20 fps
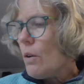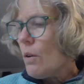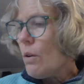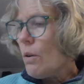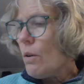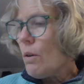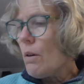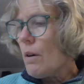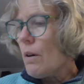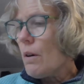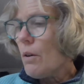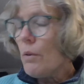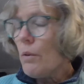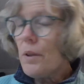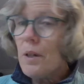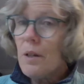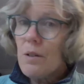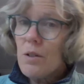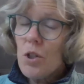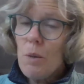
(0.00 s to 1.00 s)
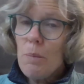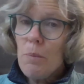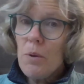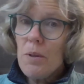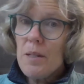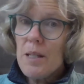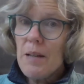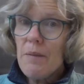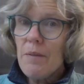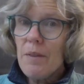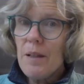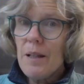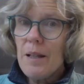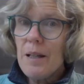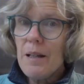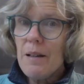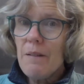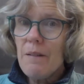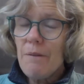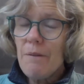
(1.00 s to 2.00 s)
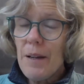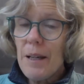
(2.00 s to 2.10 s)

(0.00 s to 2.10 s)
or the 2.7 litre